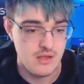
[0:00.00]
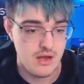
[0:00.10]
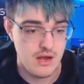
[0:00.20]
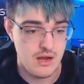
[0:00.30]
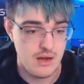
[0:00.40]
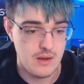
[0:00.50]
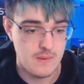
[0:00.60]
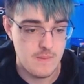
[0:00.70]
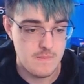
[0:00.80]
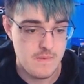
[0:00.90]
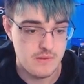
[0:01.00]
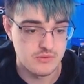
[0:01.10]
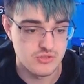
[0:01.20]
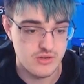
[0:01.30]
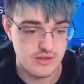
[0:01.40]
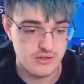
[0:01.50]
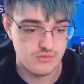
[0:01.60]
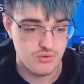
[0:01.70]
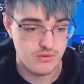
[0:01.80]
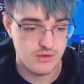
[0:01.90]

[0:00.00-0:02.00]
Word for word: Um, let me show you guys real quick.